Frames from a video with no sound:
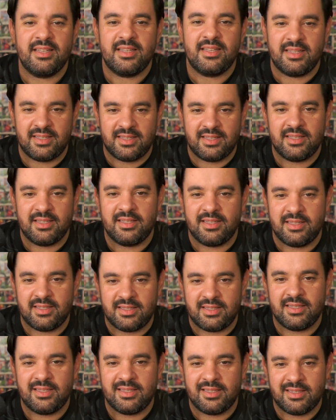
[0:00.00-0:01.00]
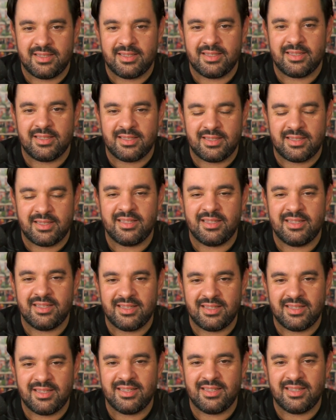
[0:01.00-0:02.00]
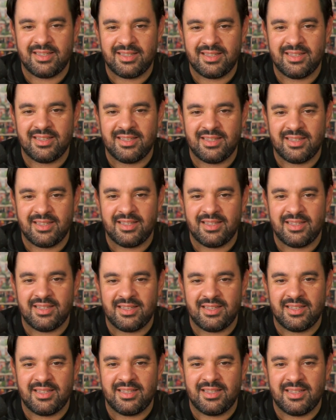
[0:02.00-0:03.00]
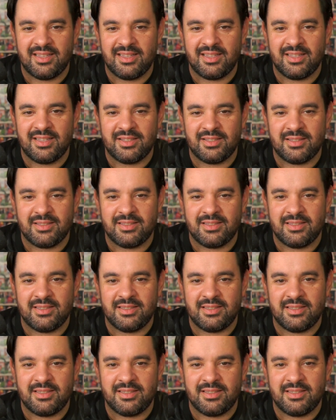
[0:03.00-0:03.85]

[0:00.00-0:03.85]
The person shown says nothing.